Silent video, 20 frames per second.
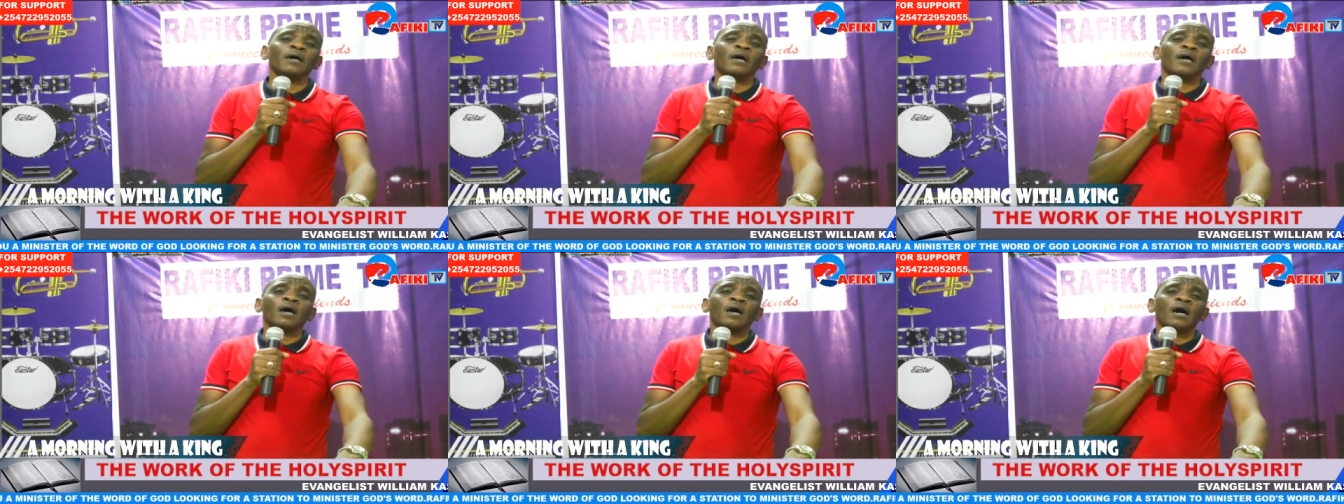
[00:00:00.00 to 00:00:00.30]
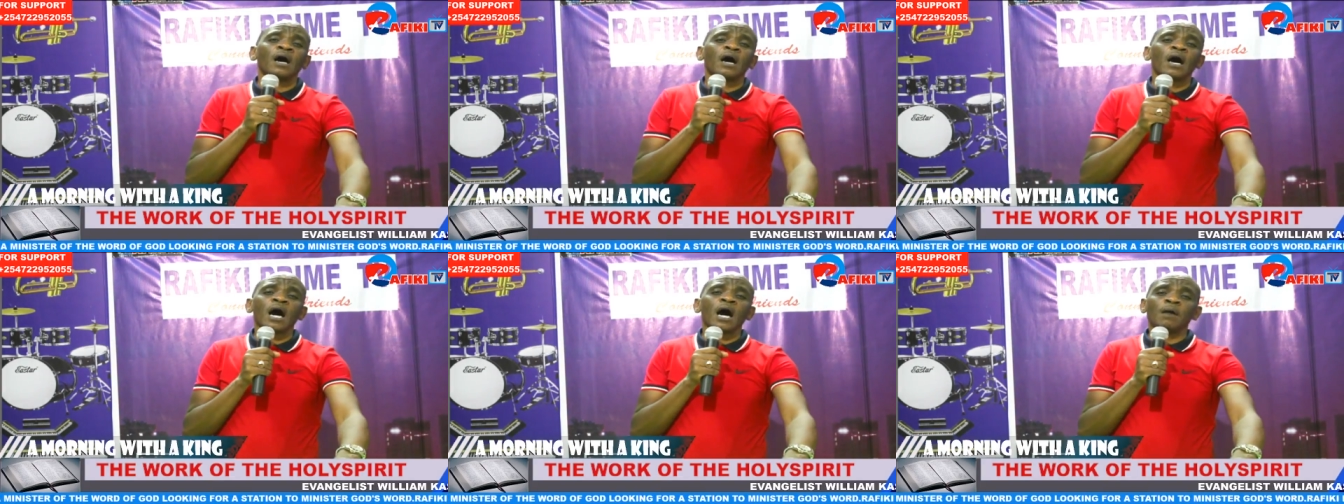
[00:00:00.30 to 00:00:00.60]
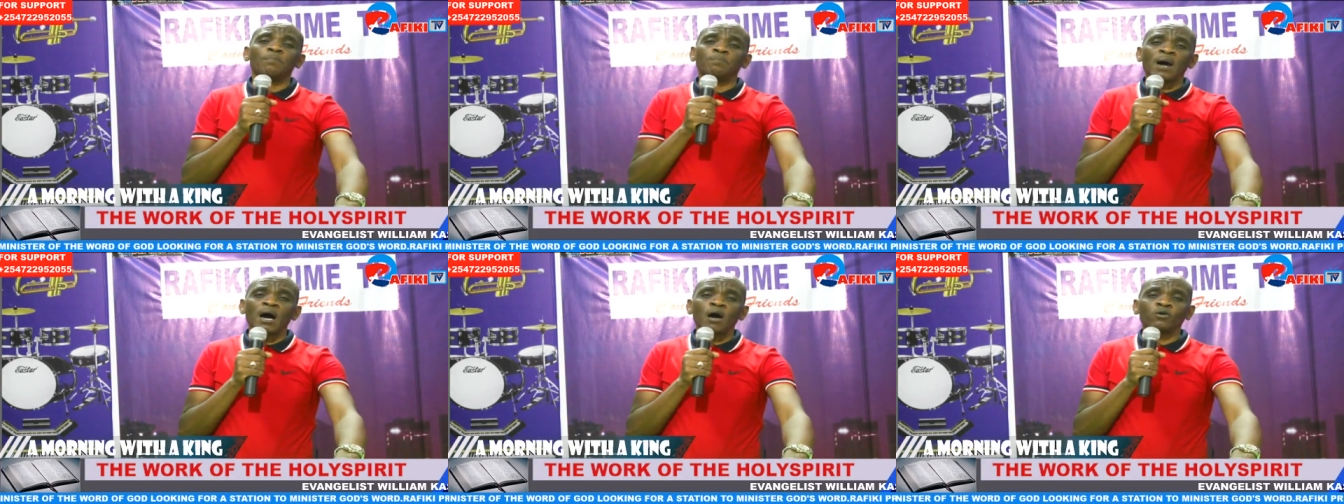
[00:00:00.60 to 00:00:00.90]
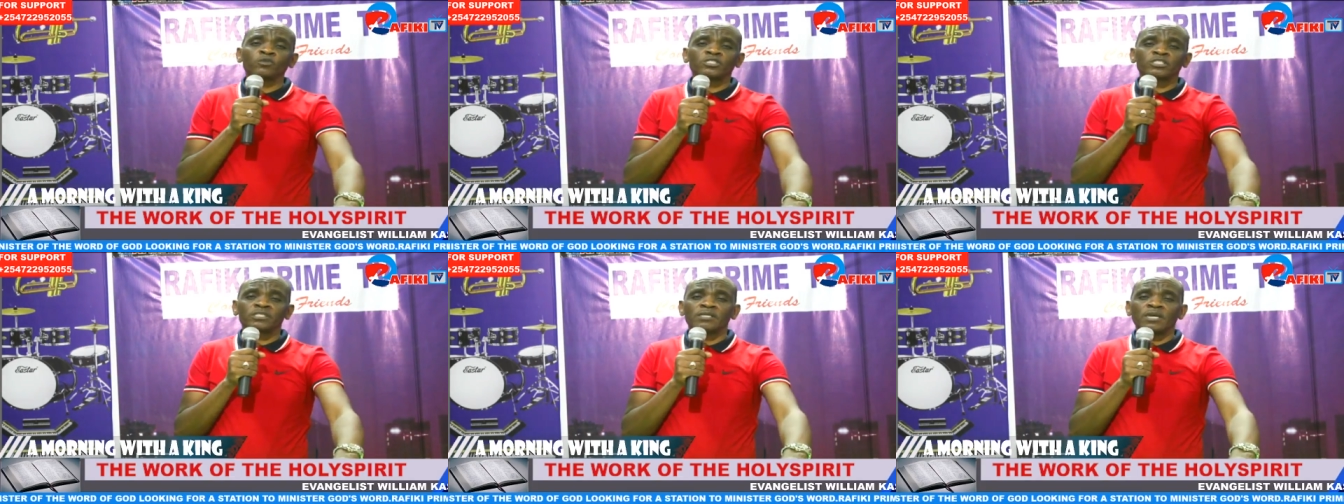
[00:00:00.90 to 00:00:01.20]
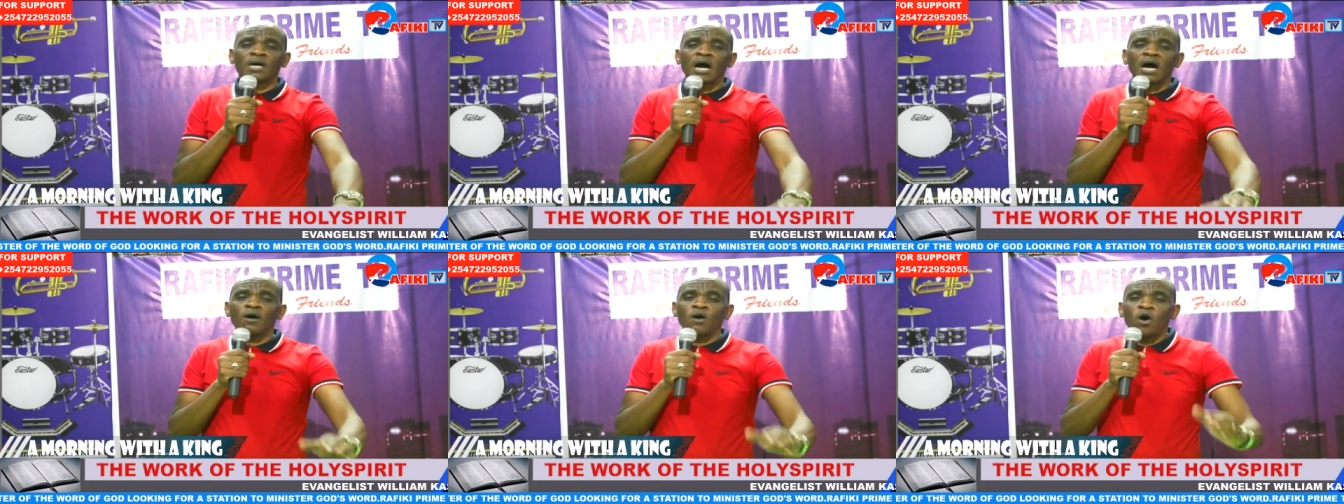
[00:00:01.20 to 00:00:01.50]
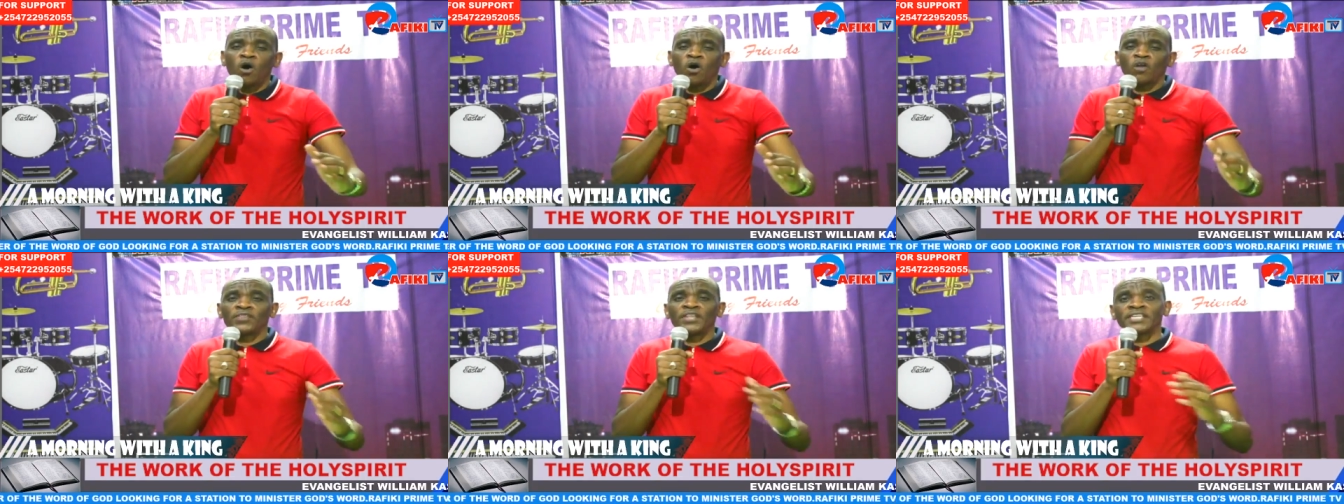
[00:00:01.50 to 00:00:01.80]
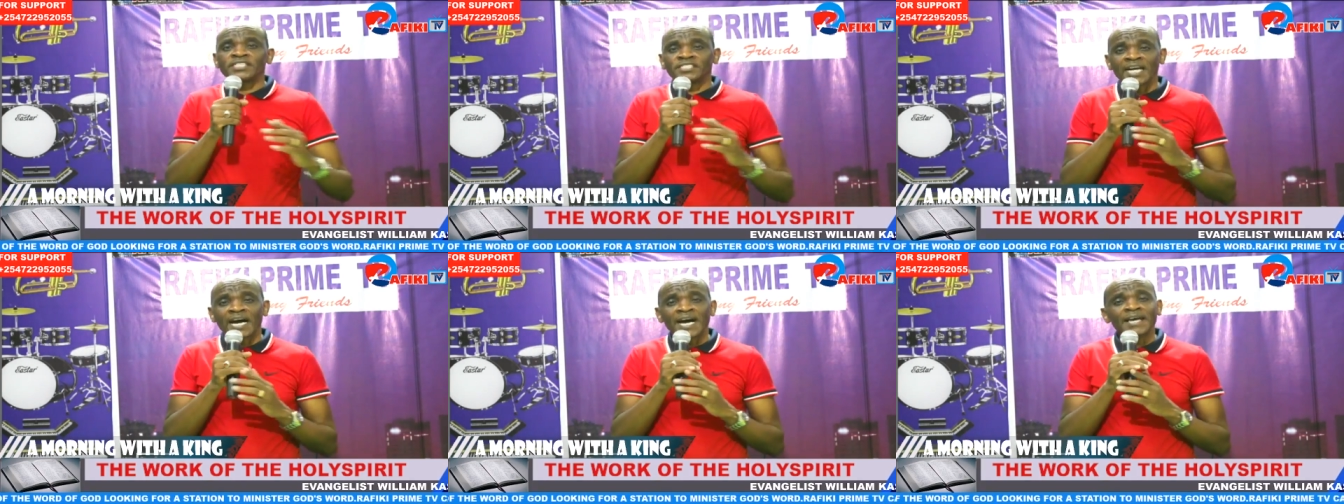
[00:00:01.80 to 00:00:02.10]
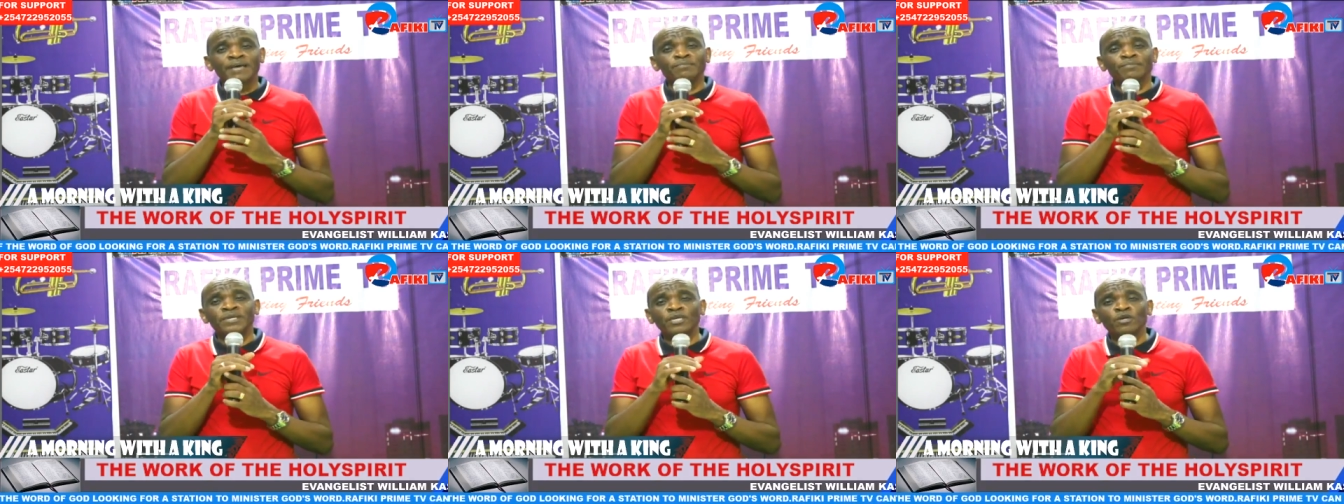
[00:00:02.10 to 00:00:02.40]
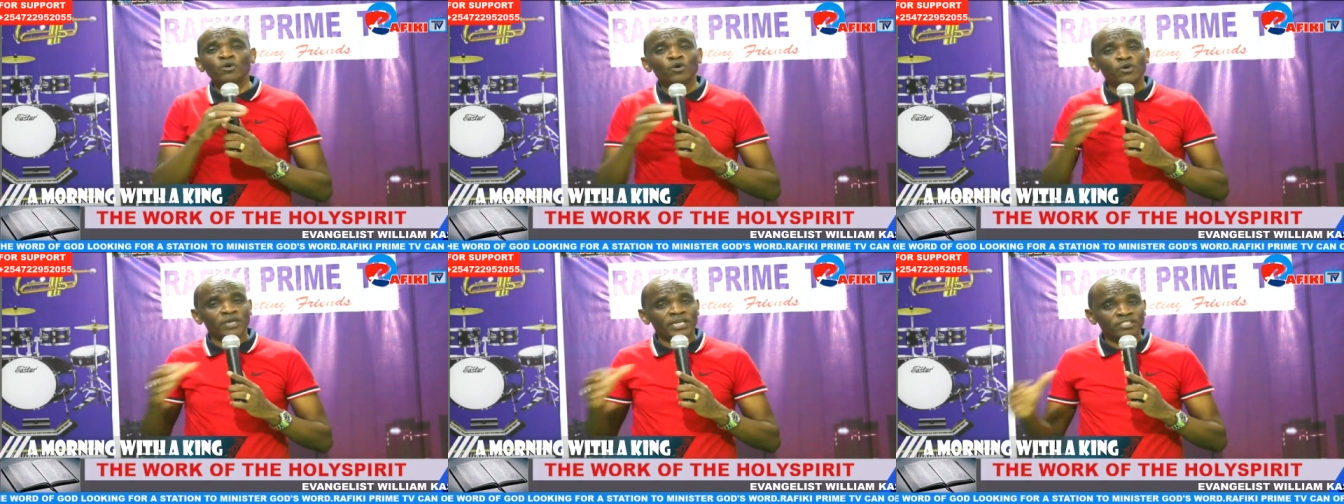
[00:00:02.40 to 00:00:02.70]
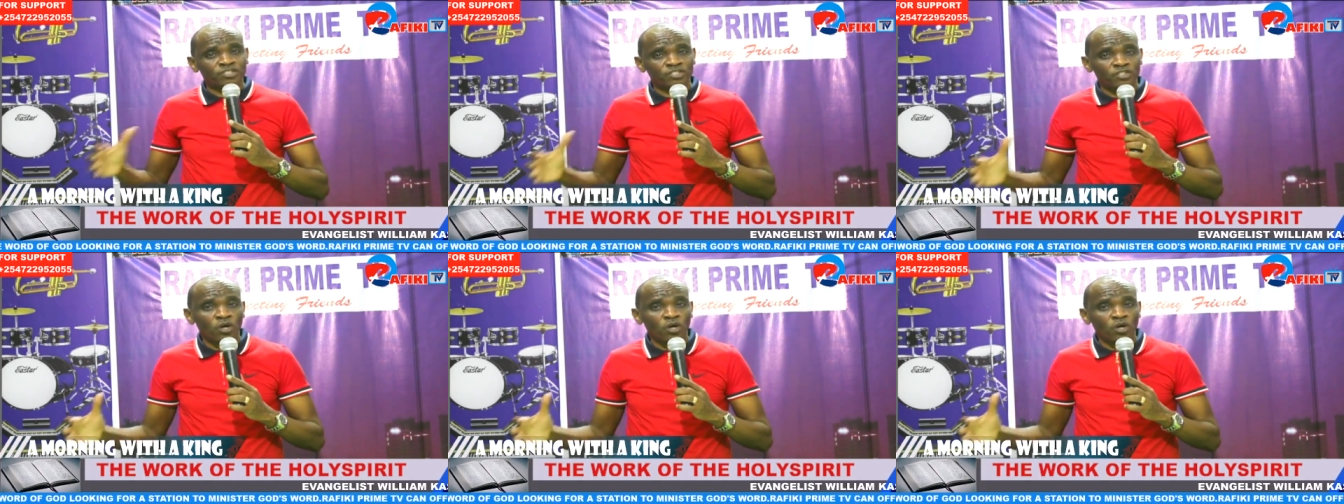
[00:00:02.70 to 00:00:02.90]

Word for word: about uh, all the time he will restore the